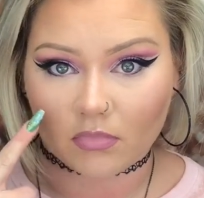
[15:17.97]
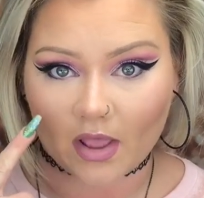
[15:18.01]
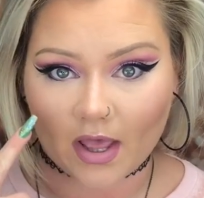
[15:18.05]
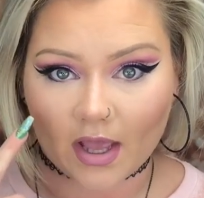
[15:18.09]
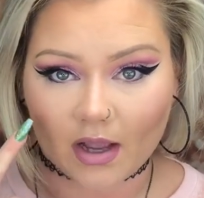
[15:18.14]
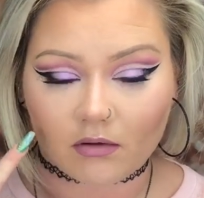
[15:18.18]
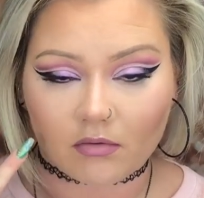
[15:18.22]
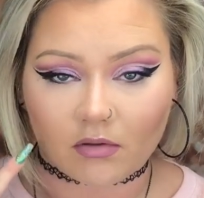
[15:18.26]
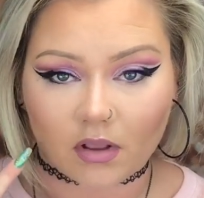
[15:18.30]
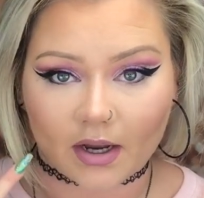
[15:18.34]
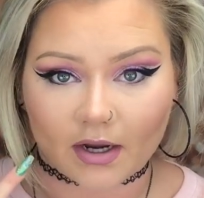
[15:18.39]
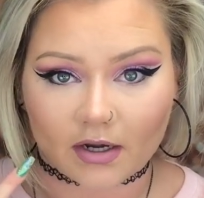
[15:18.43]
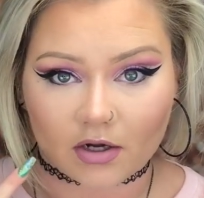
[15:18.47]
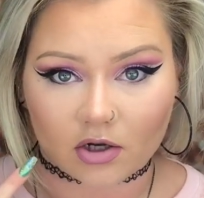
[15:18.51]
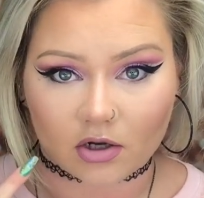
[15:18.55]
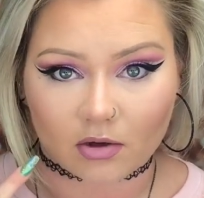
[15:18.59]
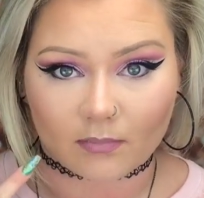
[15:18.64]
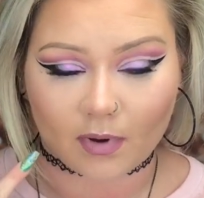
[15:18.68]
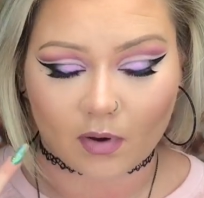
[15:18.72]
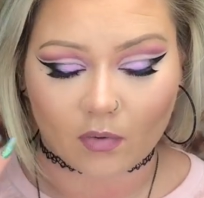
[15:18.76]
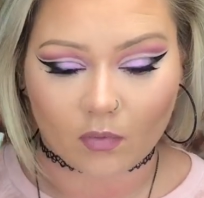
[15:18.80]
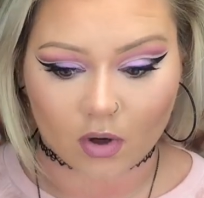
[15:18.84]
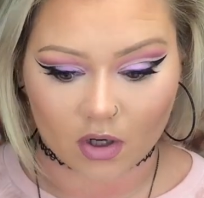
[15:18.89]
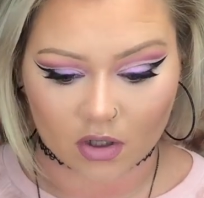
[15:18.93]
black liner
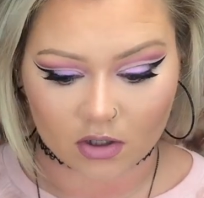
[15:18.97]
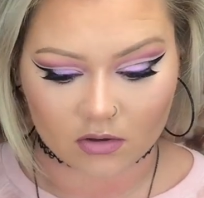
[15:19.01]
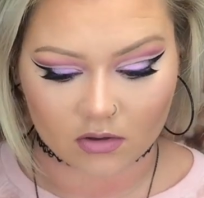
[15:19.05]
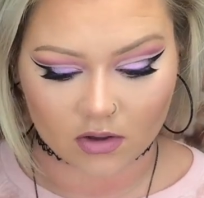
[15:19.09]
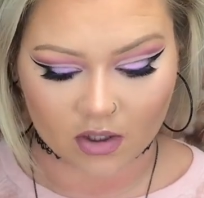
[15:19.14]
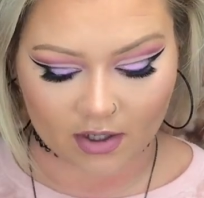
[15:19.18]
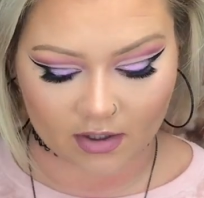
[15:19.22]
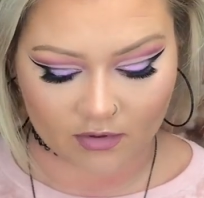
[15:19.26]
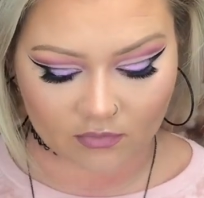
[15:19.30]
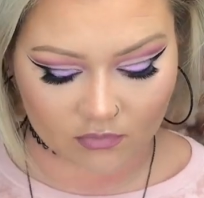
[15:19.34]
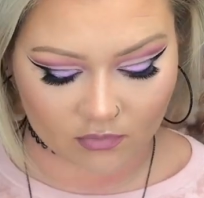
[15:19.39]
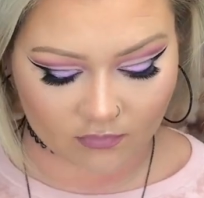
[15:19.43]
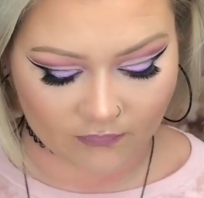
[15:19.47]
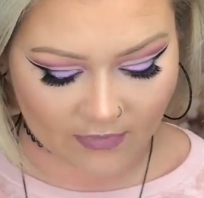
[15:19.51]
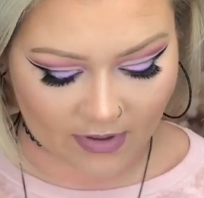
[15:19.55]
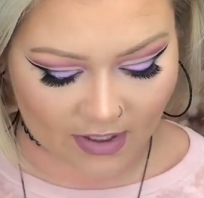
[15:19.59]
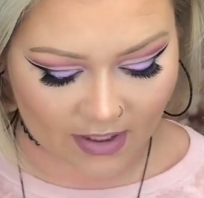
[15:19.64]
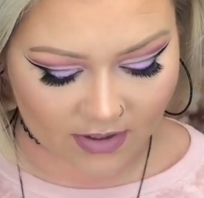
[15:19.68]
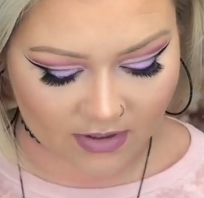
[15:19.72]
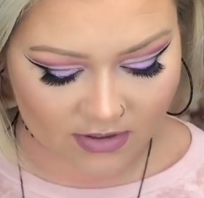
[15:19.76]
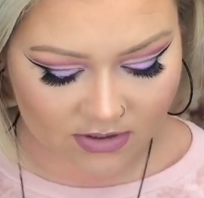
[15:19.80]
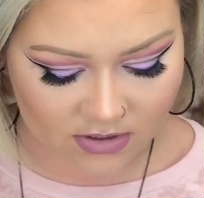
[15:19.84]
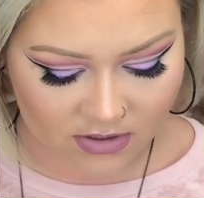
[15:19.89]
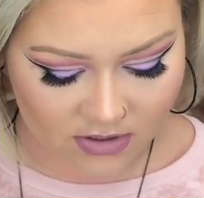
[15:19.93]
on my waterline real
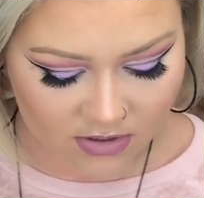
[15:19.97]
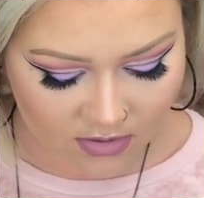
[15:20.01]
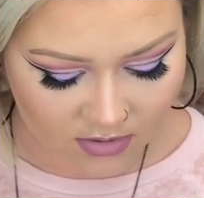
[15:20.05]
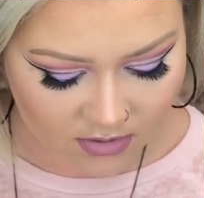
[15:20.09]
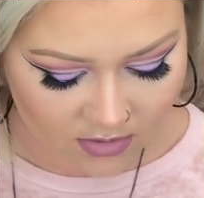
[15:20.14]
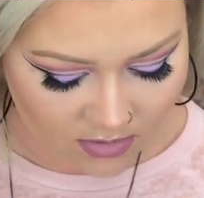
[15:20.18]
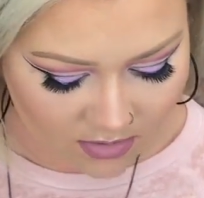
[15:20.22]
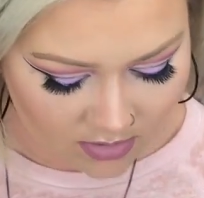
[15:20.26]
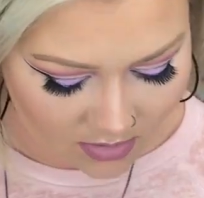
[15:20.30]
fast.